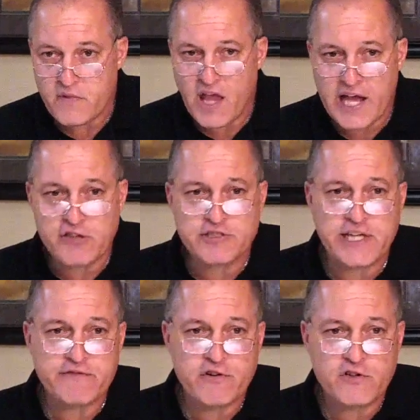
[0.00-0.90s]
I use
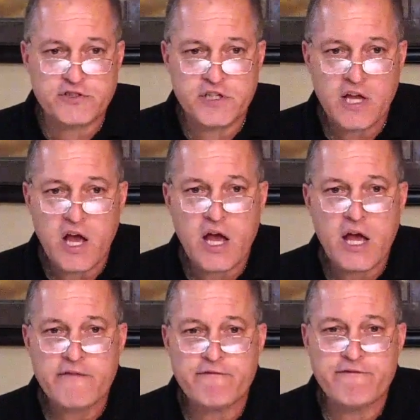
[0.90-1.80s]
that verse
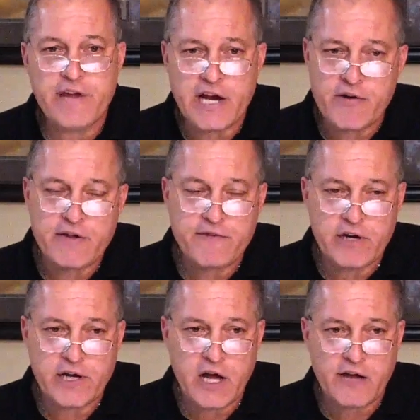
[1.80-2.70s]
very,
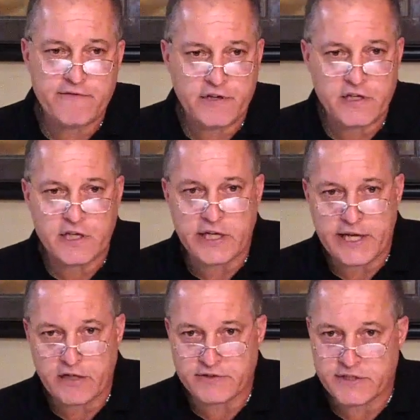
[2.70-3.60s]
very often in
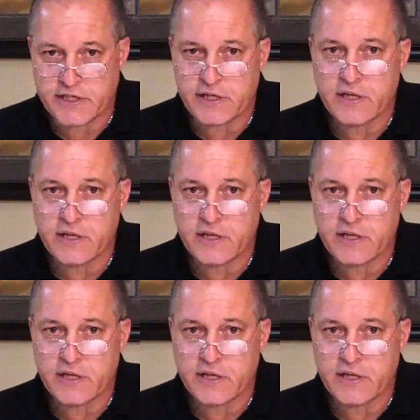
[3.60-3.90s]
counseling.